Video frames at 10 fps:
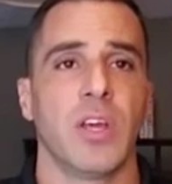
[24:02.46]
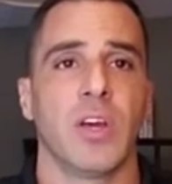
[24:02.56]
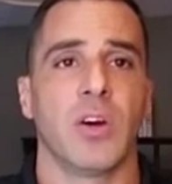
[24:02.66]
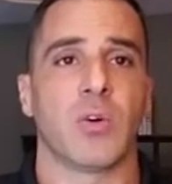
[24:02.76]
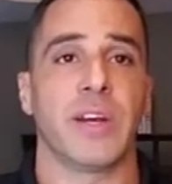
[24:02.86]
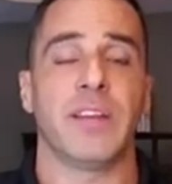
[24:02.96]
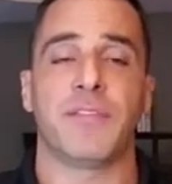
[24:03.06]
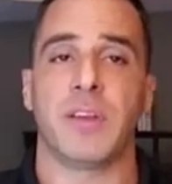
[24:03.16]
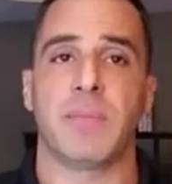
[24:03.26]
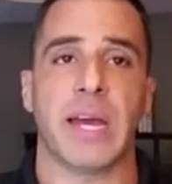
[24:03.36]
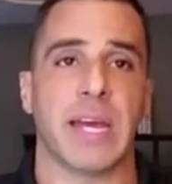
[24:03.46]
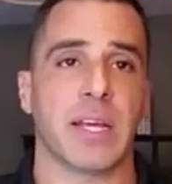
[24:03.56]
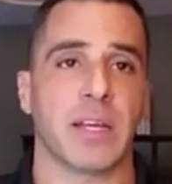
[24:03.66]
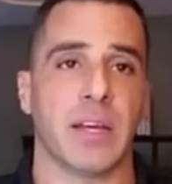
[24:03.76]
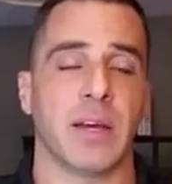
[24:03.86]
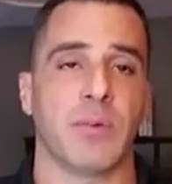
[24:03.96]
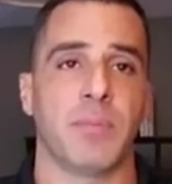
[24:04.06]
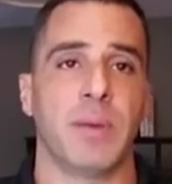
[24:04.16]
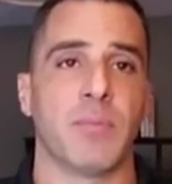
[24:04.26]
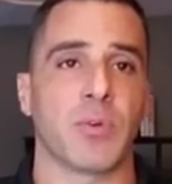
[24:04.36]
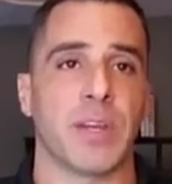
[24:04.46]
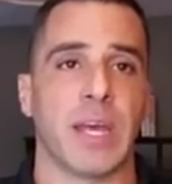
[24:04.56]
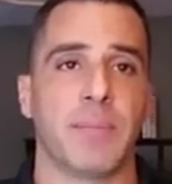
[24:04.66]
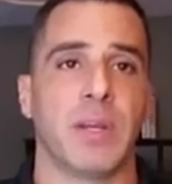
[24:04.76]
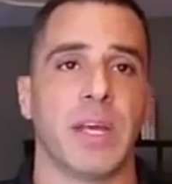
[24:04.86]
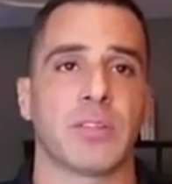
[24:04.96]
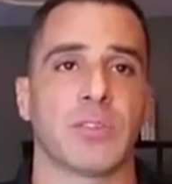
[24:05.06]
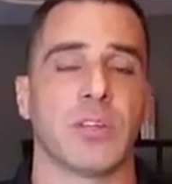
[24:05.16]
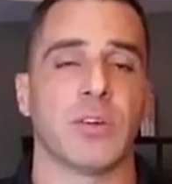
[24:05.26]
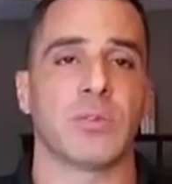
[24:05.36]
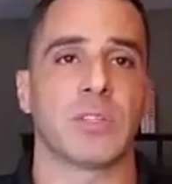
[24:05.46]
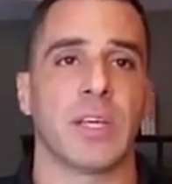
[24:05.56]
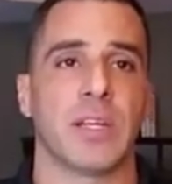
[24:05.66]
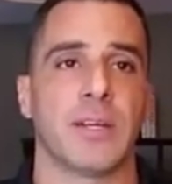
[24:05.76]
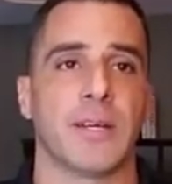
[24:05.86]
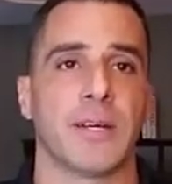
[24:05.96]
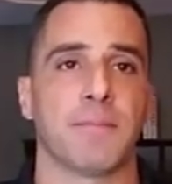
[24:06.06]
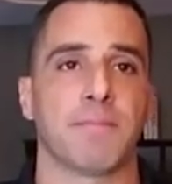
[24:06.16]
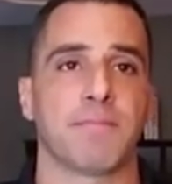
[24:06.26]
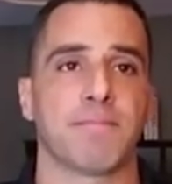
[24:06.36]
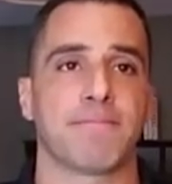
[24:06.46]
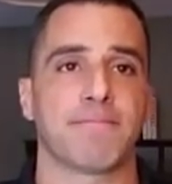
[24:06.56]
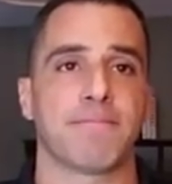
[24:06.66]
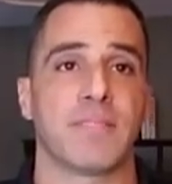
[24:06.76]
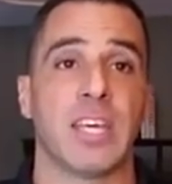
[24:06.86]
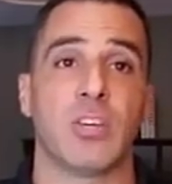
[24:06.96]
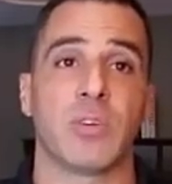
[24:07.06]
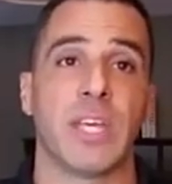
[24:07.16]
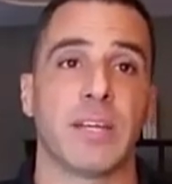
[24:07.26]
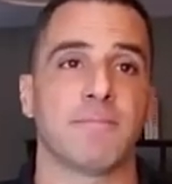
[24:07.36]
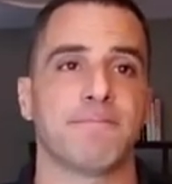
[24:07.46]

any feedback. I would be more than happy to answer those, and thank you again.